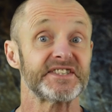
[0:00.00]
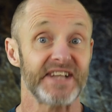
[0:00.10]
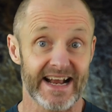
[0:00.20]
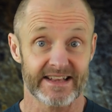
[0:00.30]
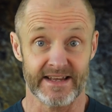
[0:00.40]

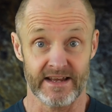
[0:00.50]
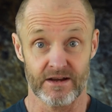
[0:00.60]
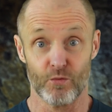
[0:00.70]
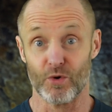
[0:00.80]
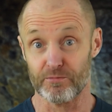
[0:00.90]
exactly
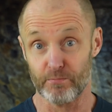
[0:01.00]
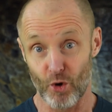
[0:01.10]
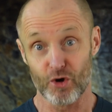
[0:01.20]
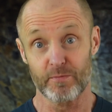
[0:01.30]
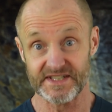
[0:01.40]
what
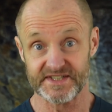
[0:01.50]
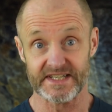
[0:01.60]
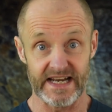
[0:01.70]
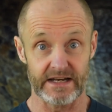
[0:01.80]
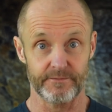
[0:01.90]

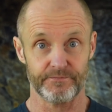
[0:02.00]
Blockbuster did.